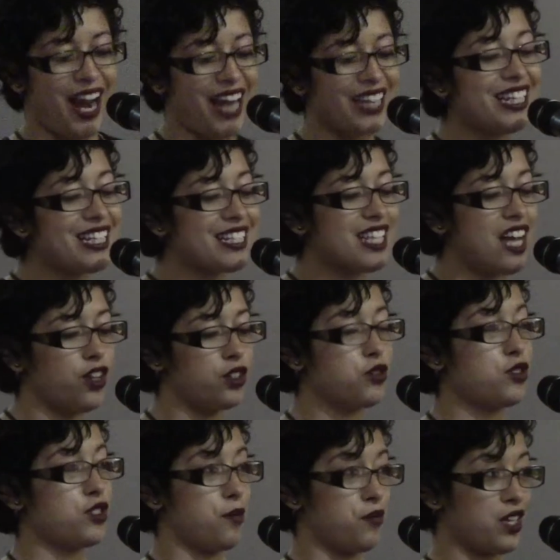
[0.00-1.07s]
I need to tell you
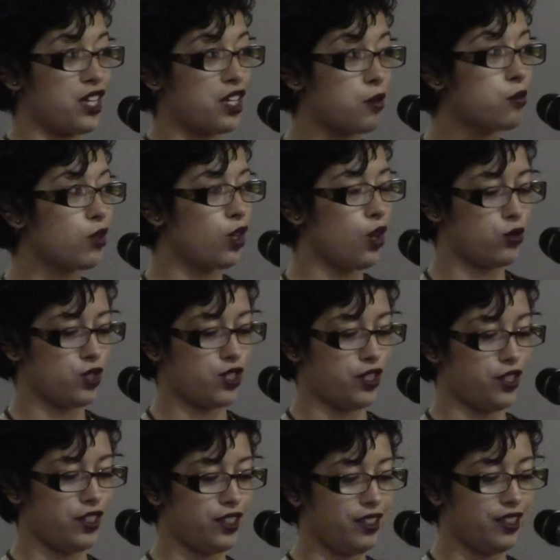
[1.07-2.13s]
something. Come closer.
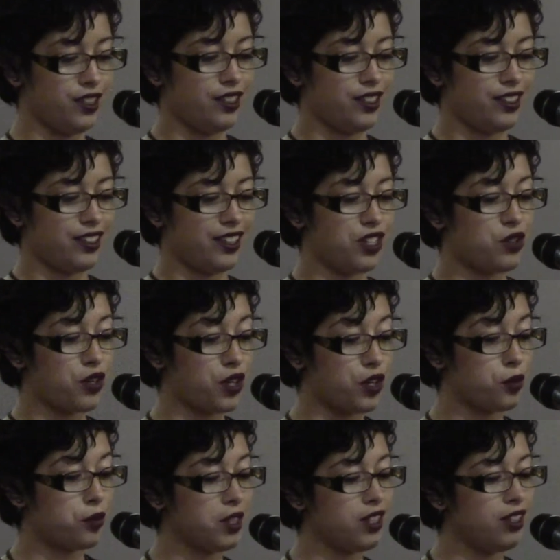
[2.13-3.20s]
Can you
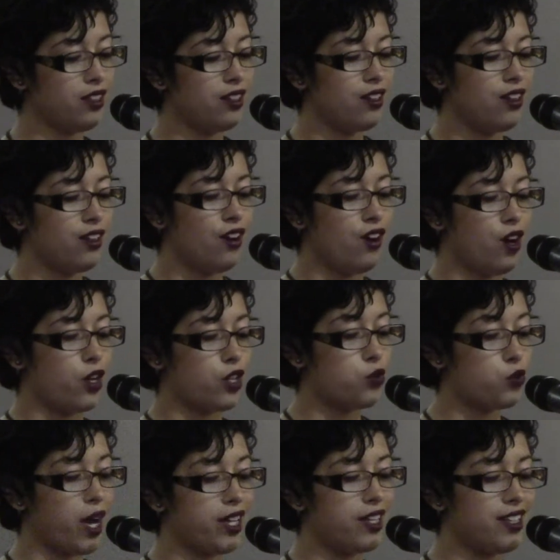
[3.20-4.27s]
hear me? Are you
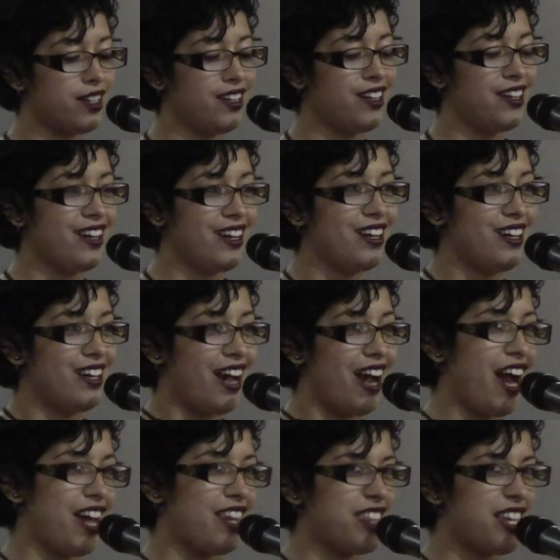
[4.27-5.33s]
ready?
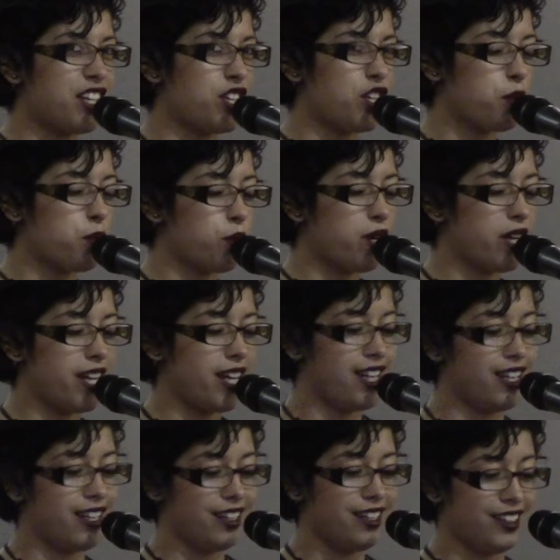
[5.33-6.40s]
I think you're pretty.
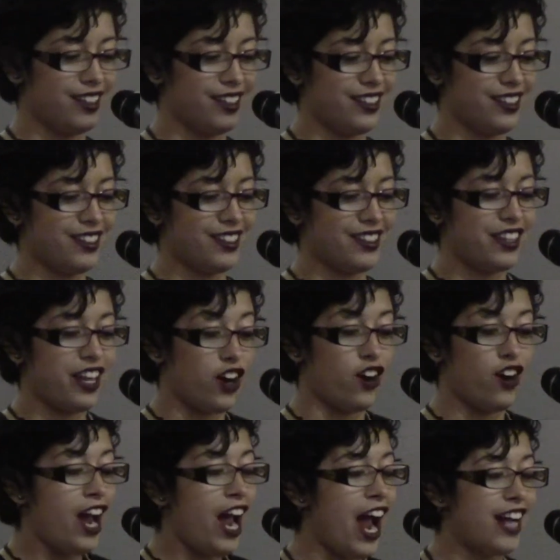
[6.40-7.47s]

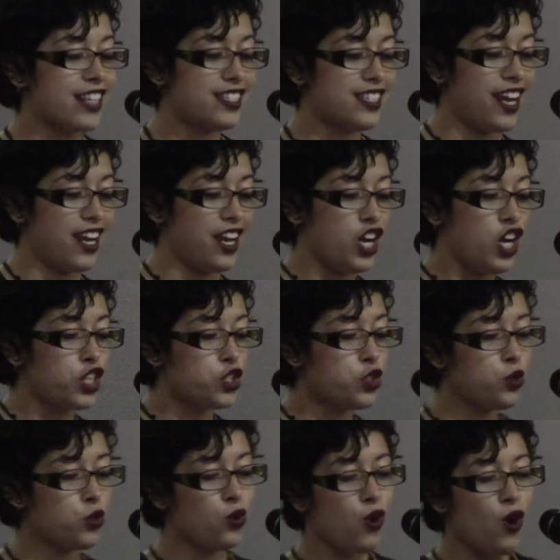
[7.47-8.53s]
There, I said it.
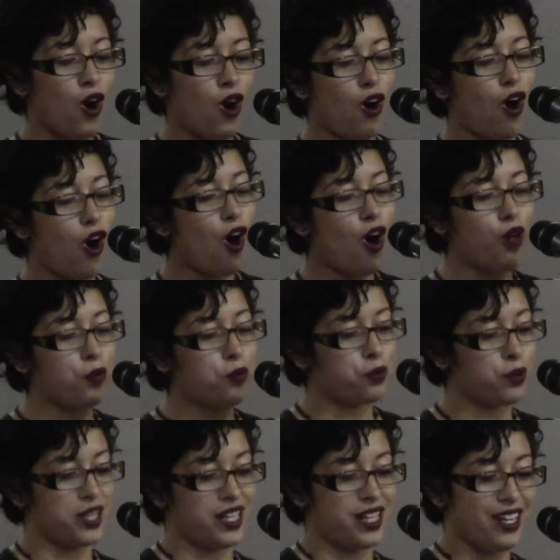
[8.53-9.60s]
You are all
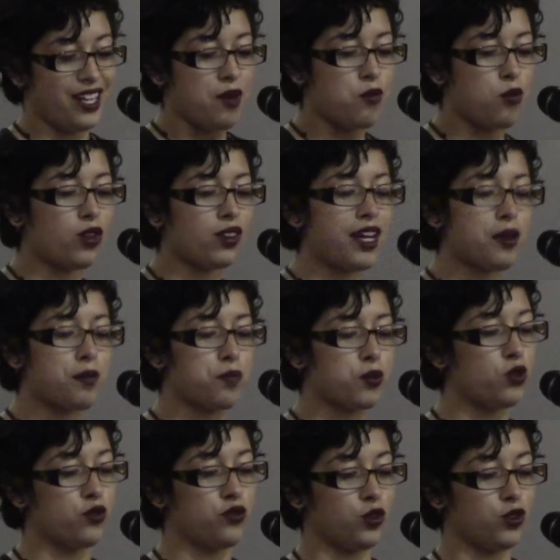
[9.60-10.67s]
pretty, more like
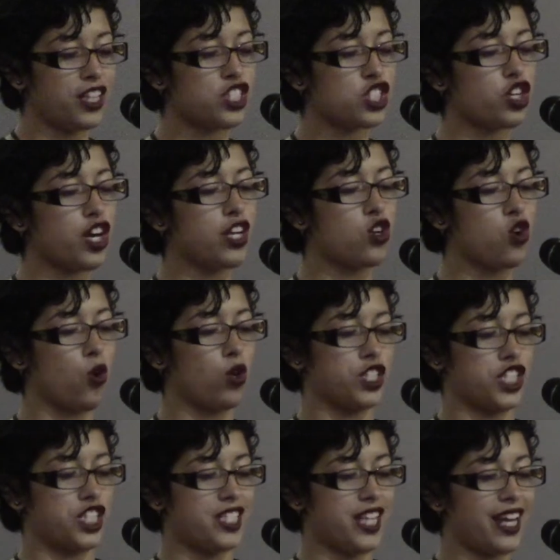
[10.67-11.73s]
beautiful. Let's try
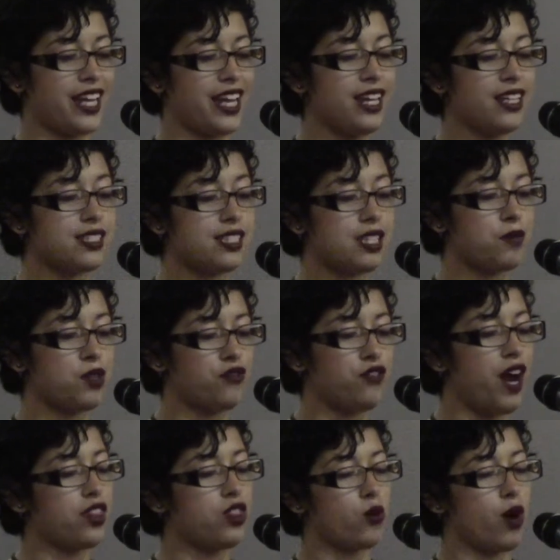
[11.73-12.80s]
gorgeous. I can't seem to
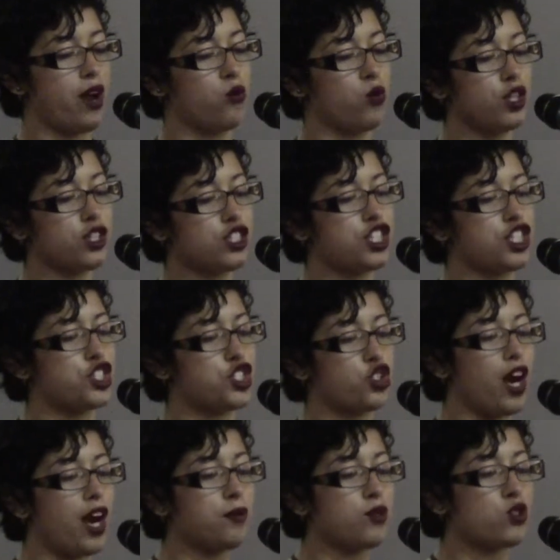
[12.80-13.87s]
find the right words to
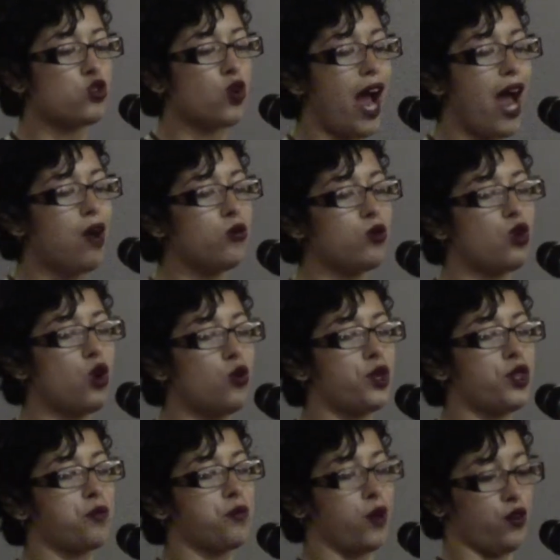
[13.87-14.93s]
describe you, so I will go
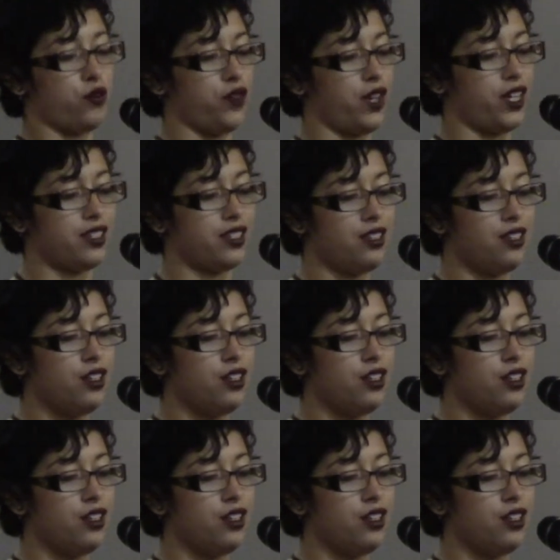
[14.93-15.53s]
with perfect.